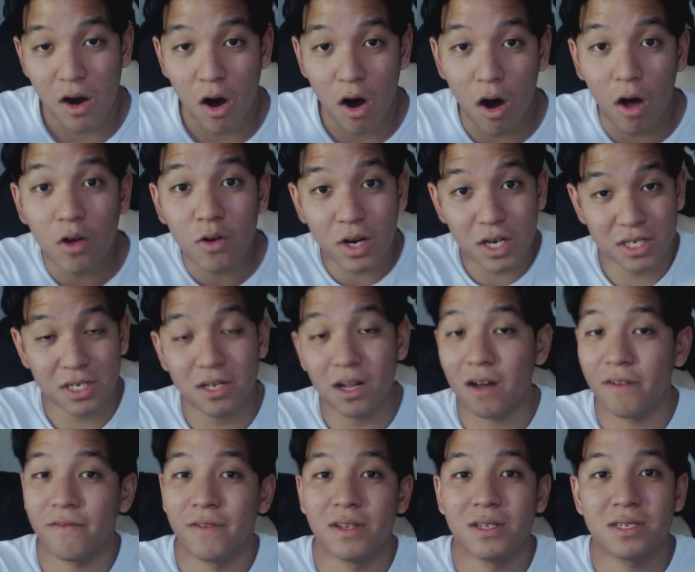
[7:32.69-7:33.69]
All great
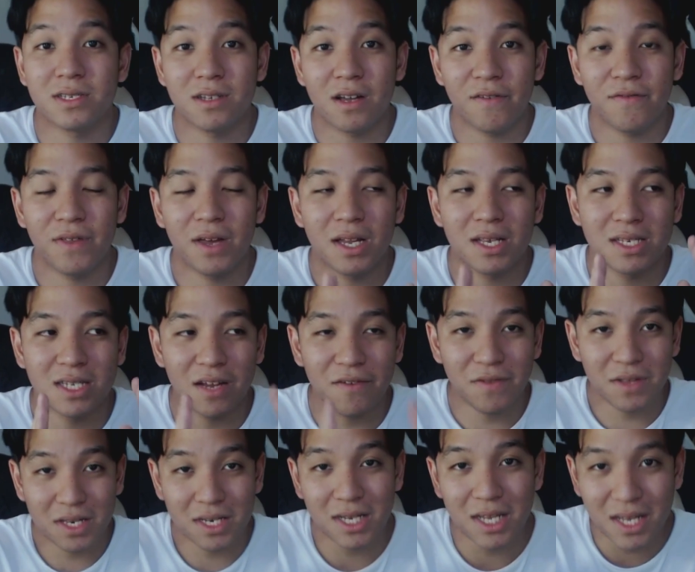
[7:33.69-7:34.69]
stuff and stuff that is
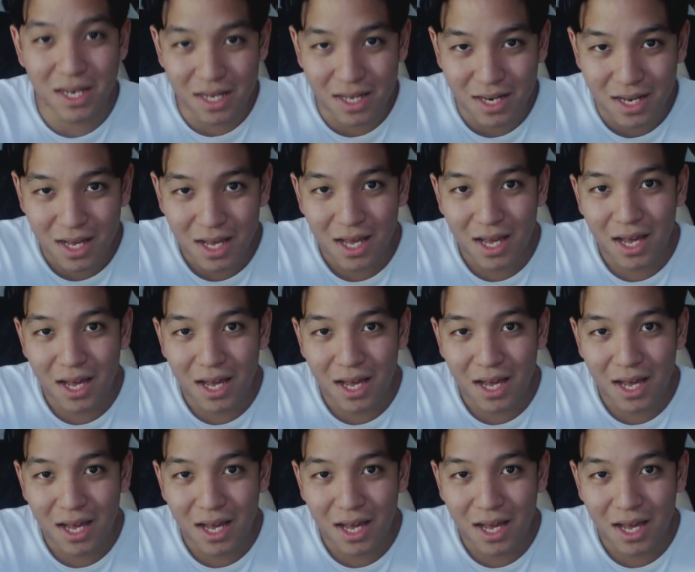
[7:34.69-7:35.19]
definitely needed.